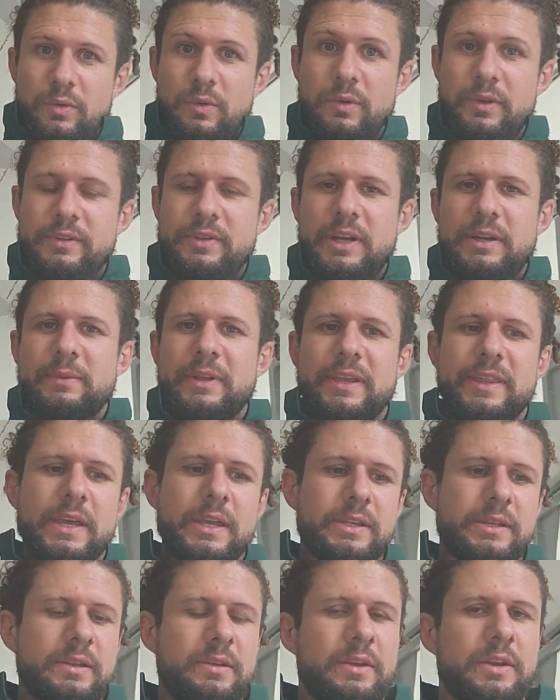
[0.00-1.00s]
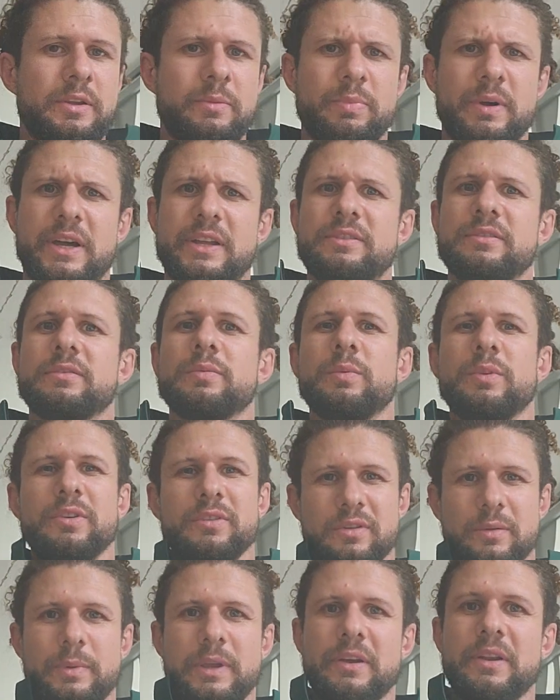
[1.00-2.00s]
all the time like that, but I just
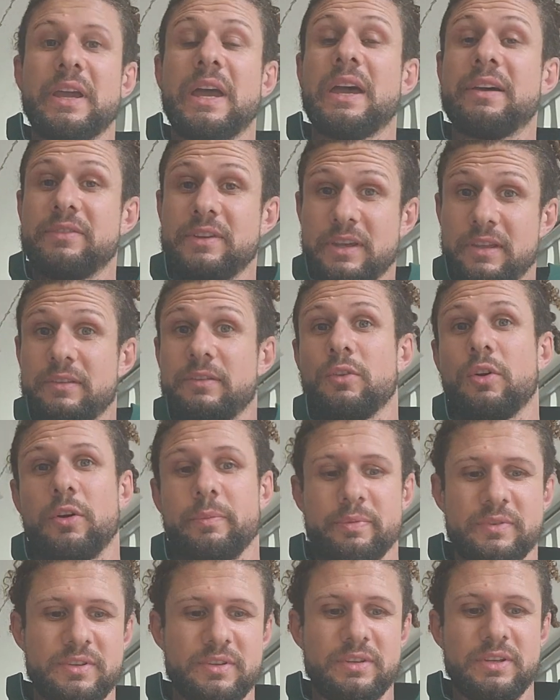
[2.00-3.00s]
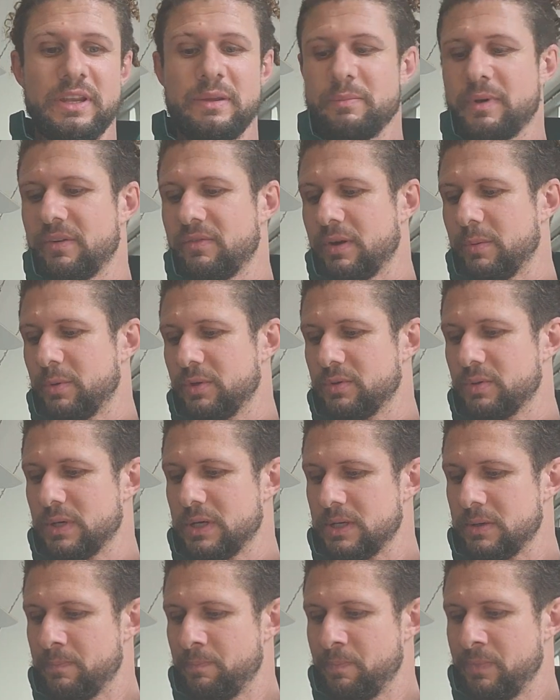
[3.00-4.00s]
wanted to be able to have it as an option in my
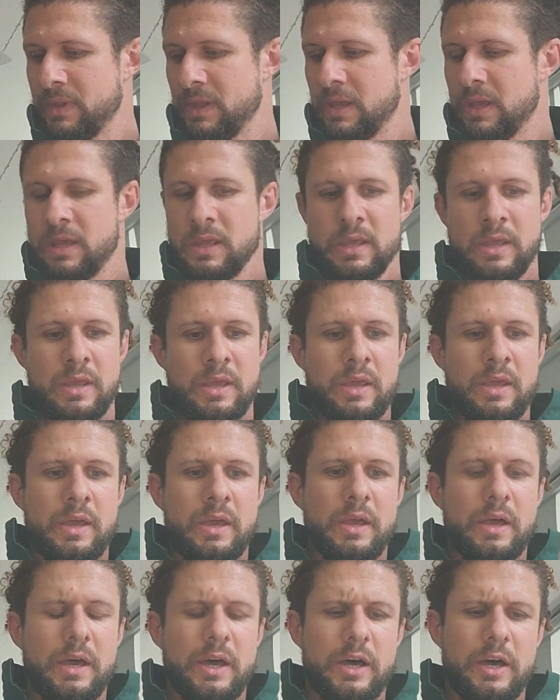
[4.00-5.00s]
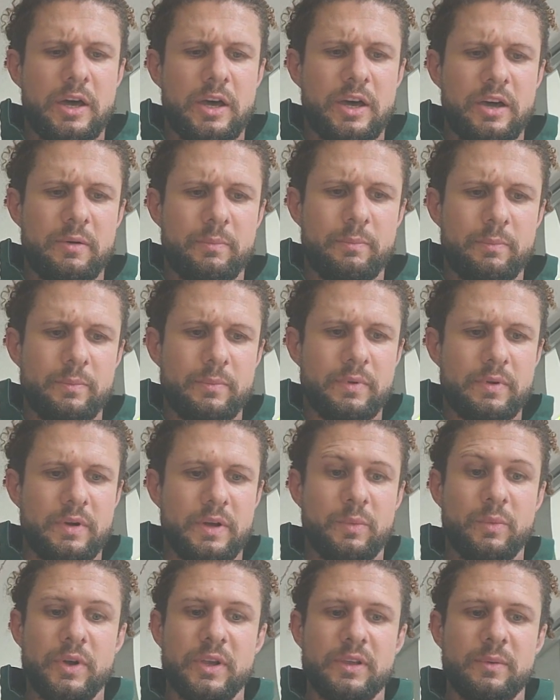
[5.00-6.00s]
repertoire. I'm
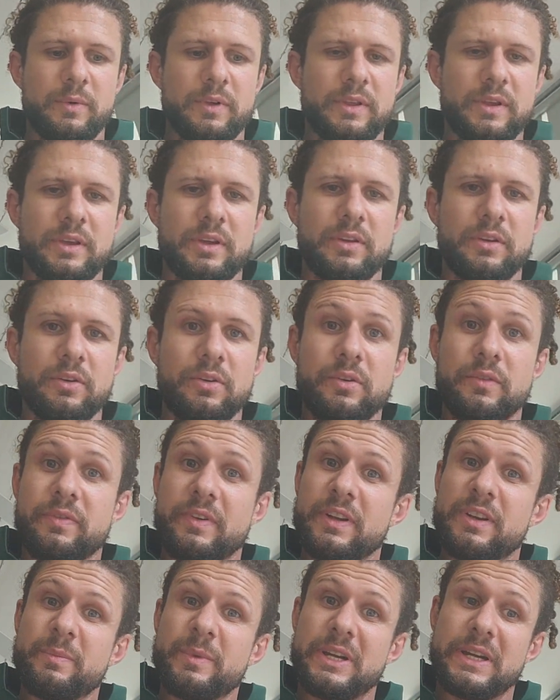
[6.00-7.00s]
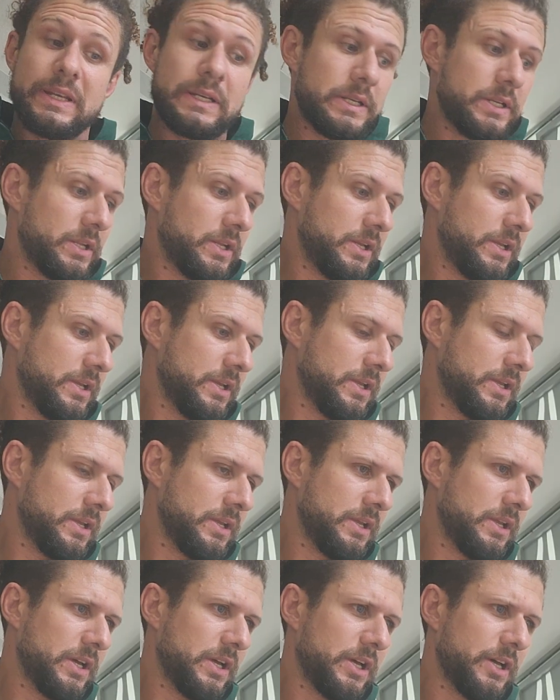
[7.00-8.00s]
working with a good friend of mine.
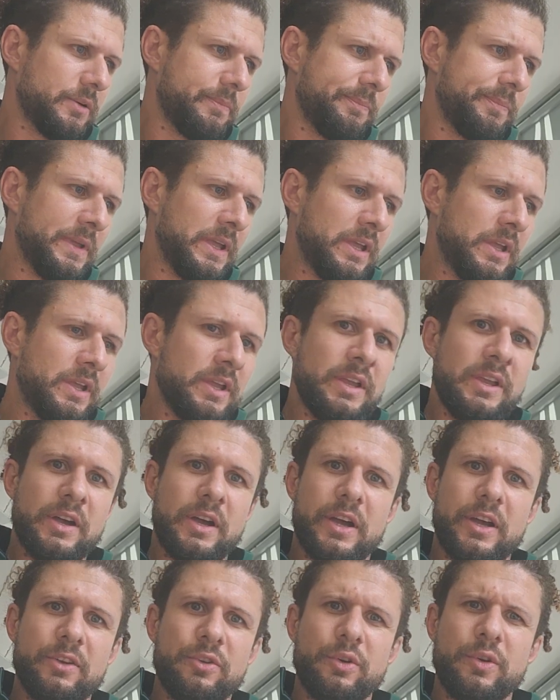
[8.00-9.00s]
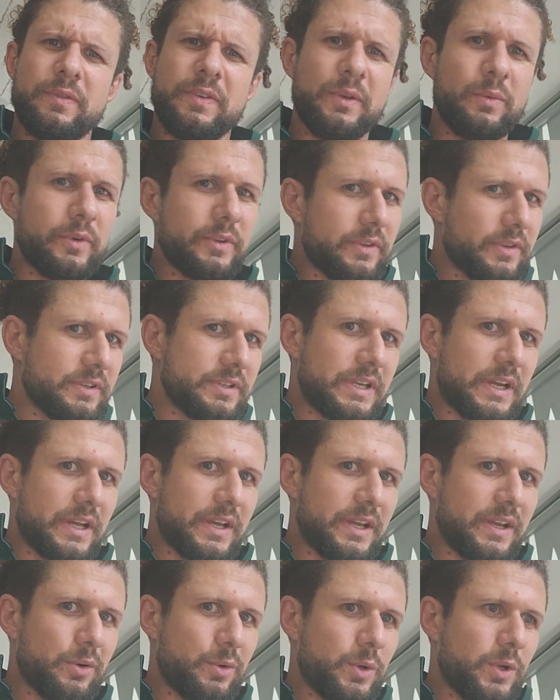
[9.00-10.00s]
I don't know if he wants a shout
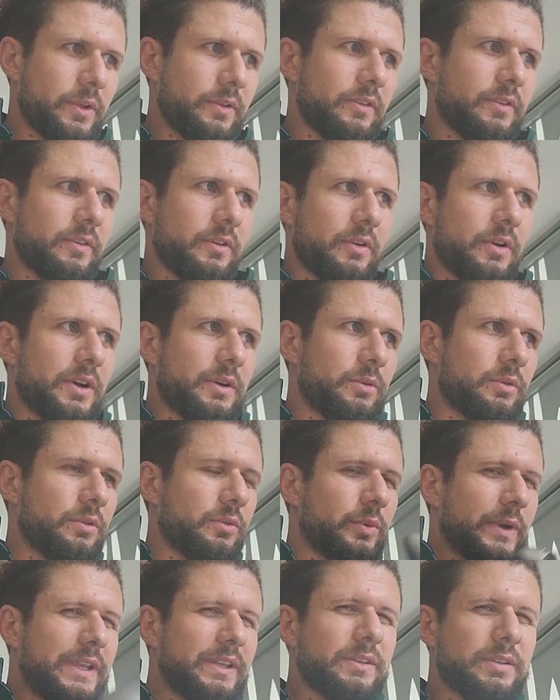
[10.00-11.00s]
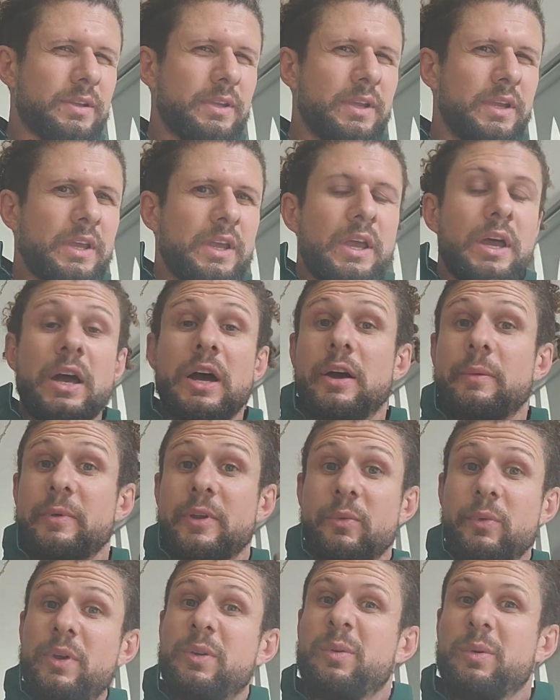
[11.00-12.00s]
out or not, so I will wait. But I'm
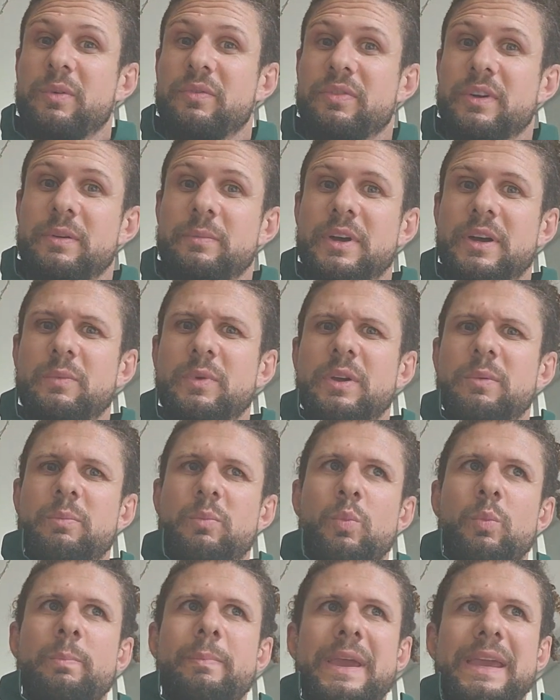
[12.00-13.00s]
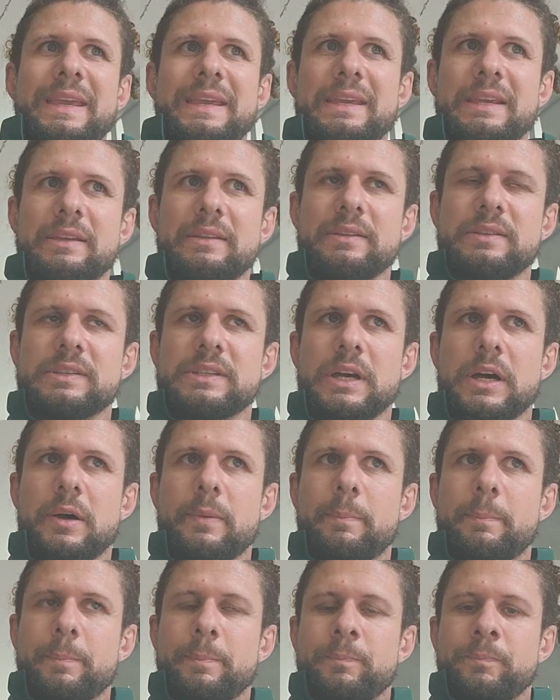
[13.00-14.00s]
working with a good friend of mine. We're making
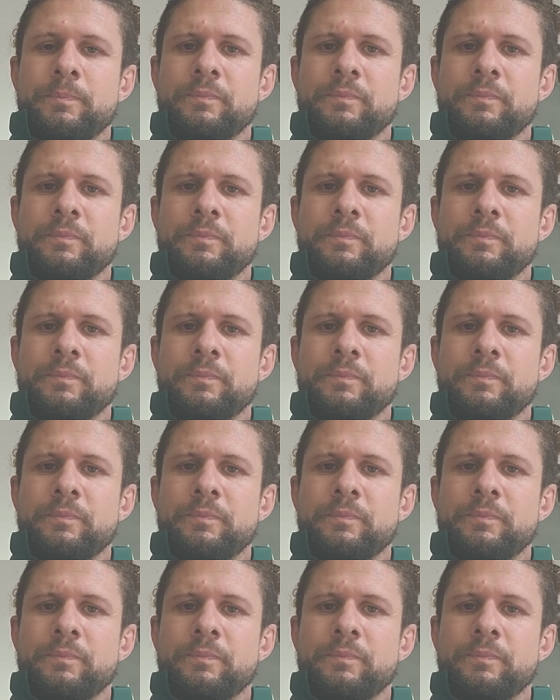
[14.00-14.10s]
some